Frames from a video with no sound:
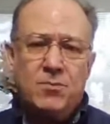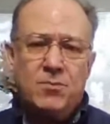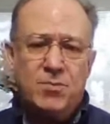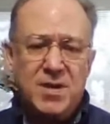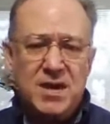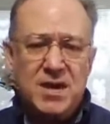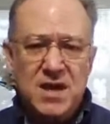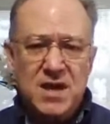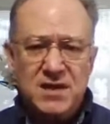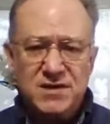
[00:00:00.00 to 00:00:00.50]

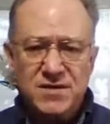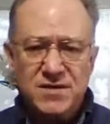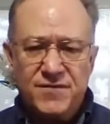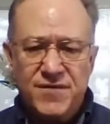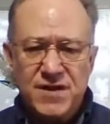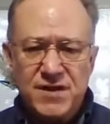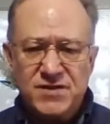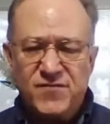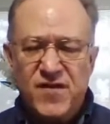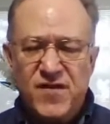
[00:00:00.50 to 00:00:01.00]
because of
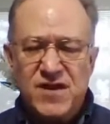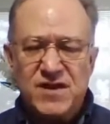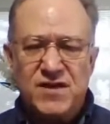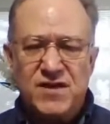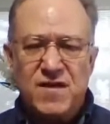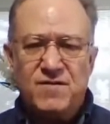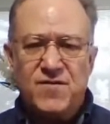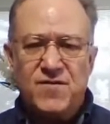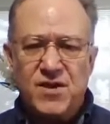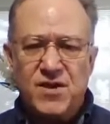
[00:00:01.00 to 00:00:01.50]
his
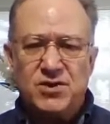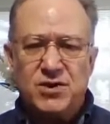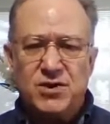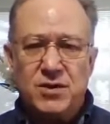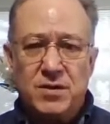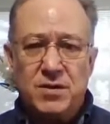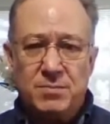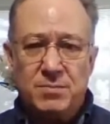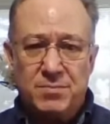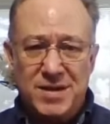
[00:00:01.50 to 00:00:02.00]

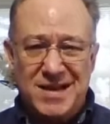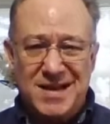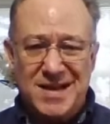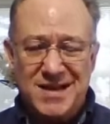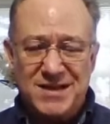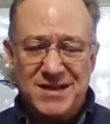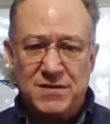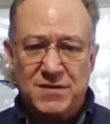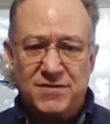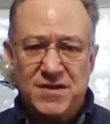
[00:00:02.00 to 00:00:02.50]
vision,
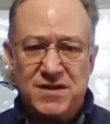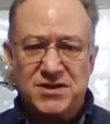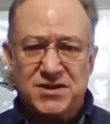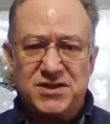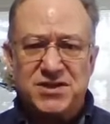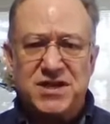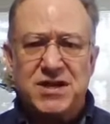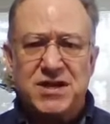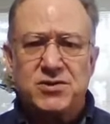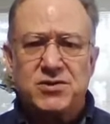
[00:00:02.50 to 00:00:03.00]
because of his
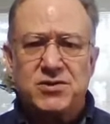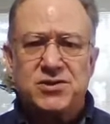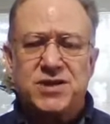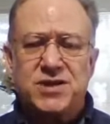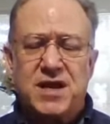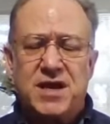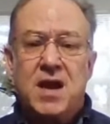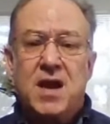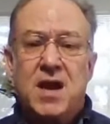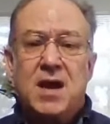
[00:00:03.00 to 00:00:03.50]
skill
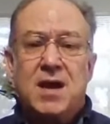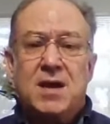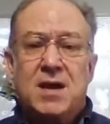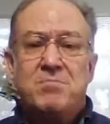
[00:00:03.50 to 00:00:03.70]
set,